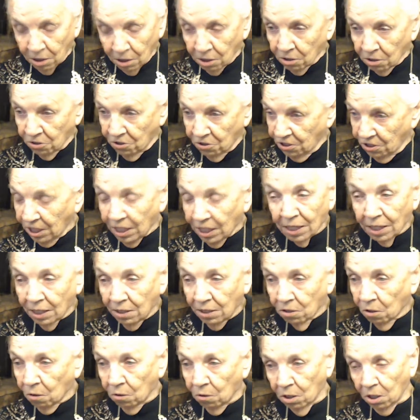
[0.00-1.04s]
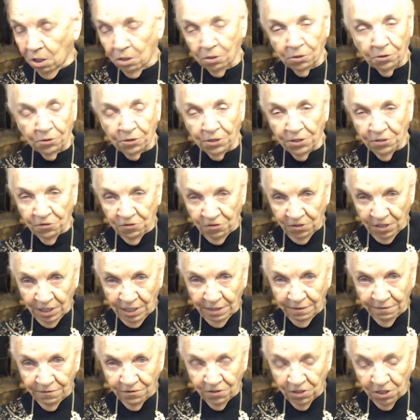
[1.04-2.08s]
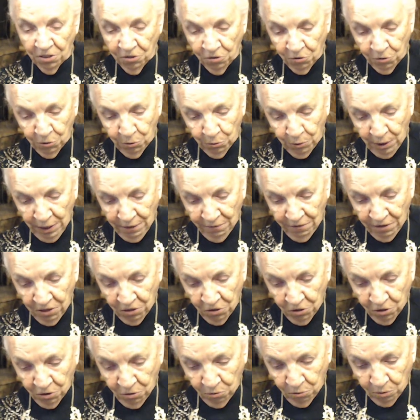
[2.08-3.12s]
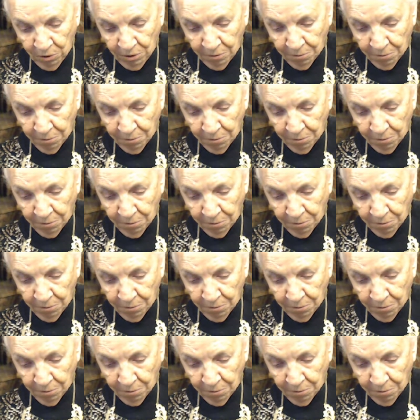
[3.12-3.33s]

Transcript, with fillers: She can no longer conceive. She's through having children.